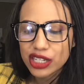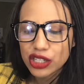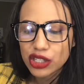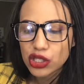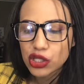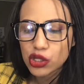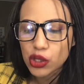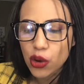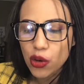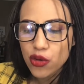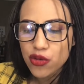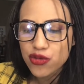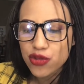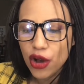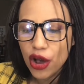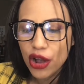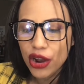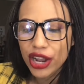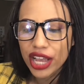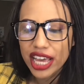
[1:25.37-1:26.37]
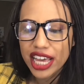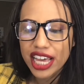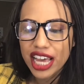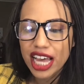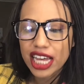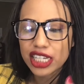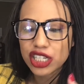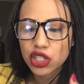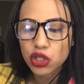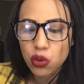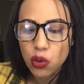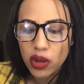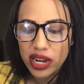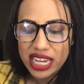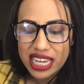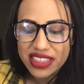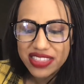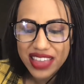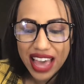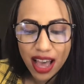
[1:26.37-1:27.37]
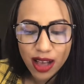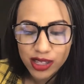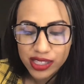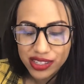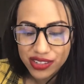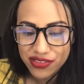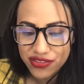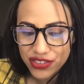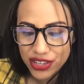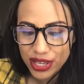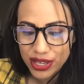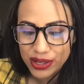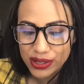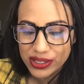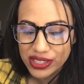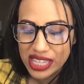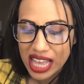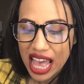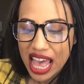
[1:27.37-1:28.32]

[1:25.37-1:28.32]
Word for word: so far it got 20,000 views.